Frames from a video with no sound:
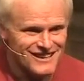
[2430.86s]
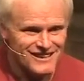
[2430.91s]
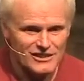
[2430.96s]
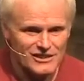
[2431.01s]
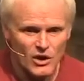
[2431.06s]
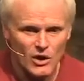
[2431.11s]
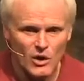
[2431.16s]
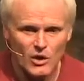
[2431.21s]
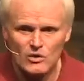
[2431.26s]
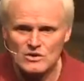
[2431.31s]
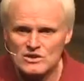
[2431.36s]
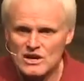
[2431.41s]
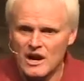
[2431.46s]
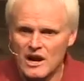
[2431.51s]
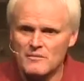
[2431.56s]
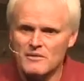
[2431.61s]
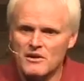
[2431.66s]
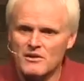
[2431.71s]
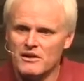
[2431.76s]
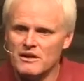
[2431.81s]
And the whole
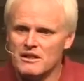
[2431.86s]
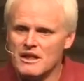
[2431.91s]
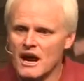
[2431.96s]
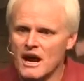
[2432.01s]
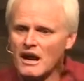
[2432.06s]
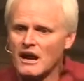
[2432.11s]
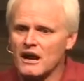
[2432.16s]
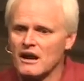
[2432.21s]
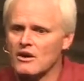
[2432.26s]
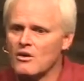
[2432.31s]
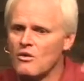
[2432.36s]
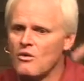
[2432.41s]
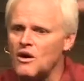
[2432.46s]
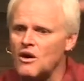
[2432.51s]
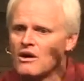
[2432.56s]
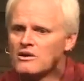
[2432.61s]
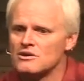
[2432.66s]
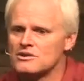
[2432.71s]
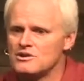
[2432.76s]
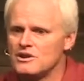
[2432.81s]
time they're in that
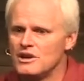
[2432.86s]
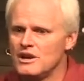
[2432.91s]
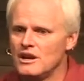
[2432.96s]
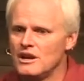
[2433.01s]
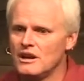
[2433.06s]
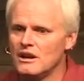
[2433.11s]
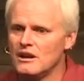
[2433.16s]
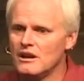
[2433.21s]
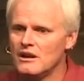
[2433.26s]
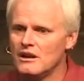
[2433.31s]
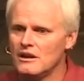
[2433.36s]
quandary,